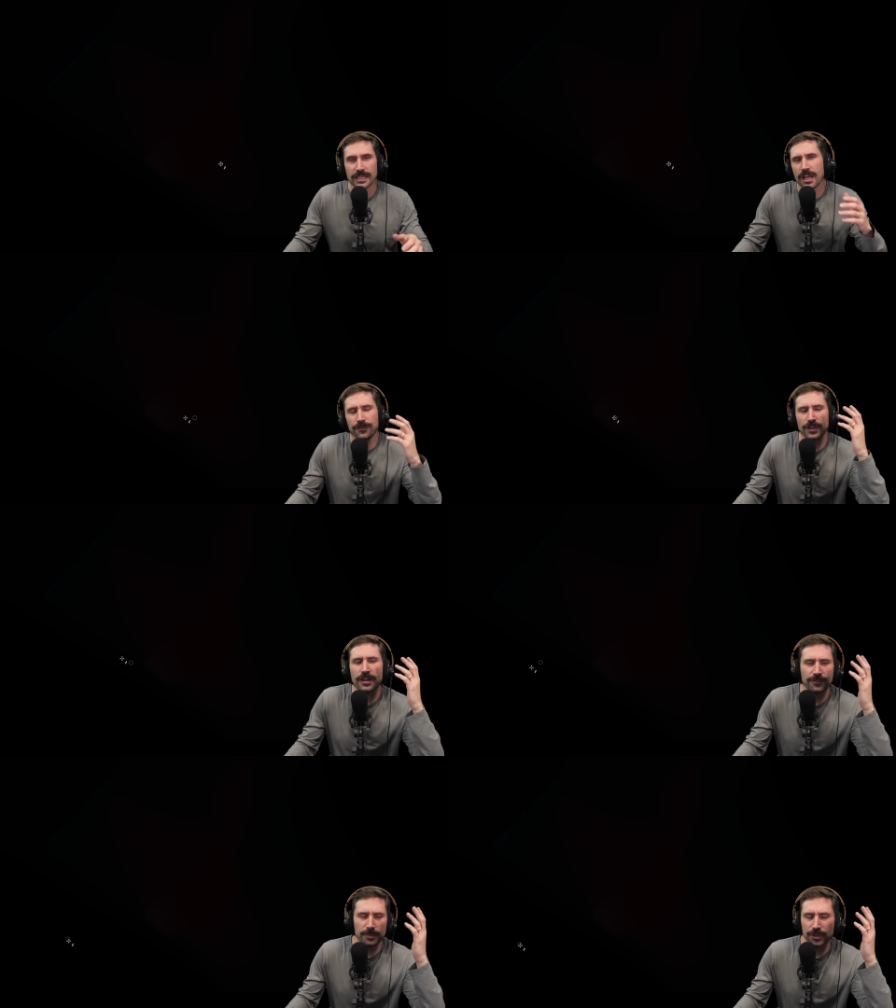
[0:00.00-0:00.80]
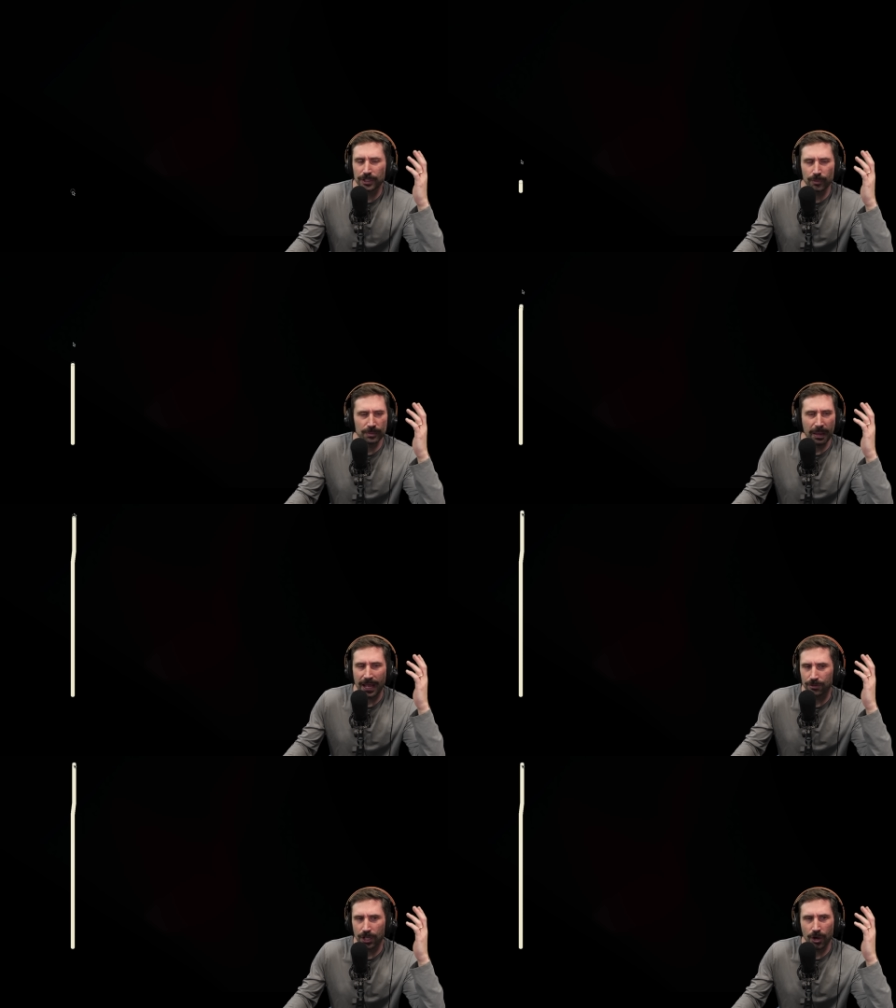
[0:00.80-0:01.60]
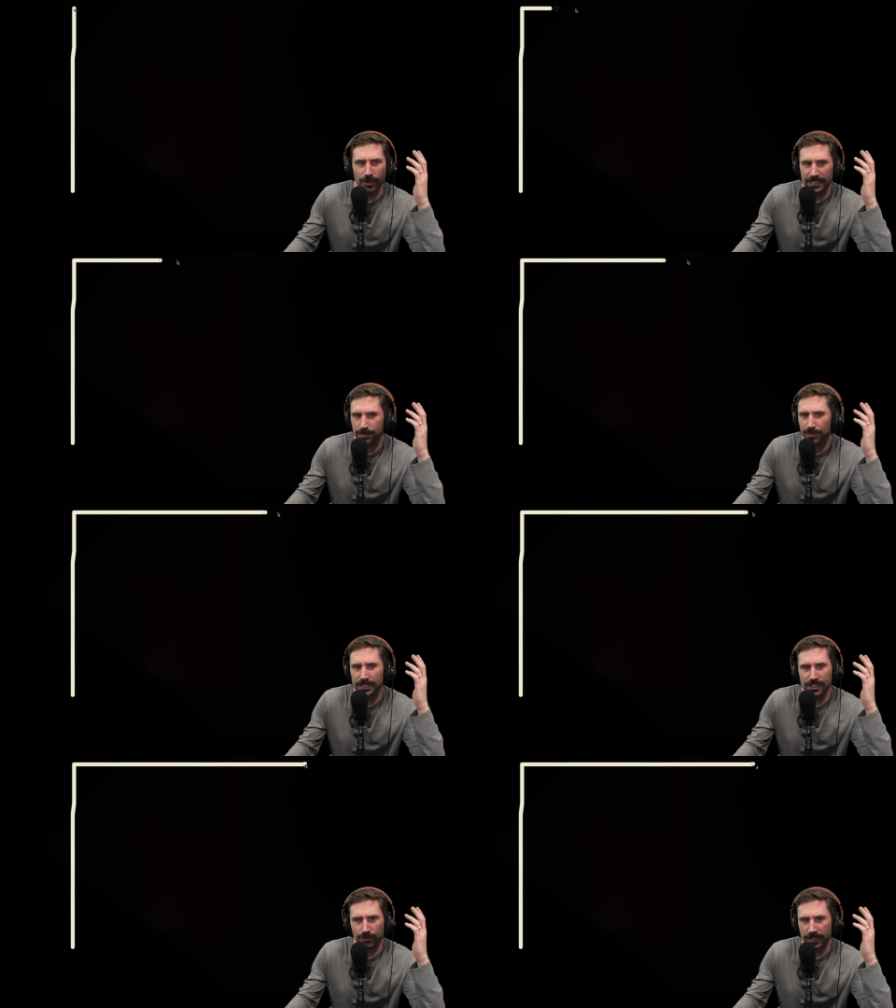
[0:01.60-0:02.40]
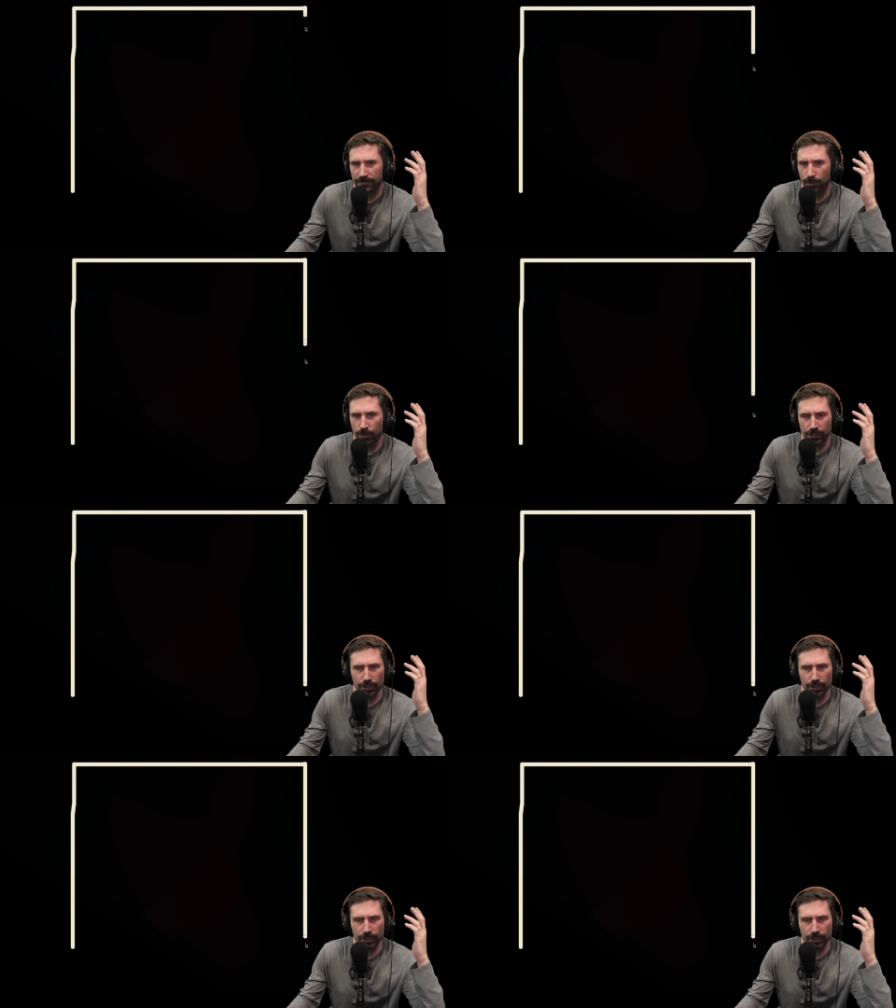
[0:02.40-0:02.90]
Now, if you're not familiar with battle code, it's pretty straightforward.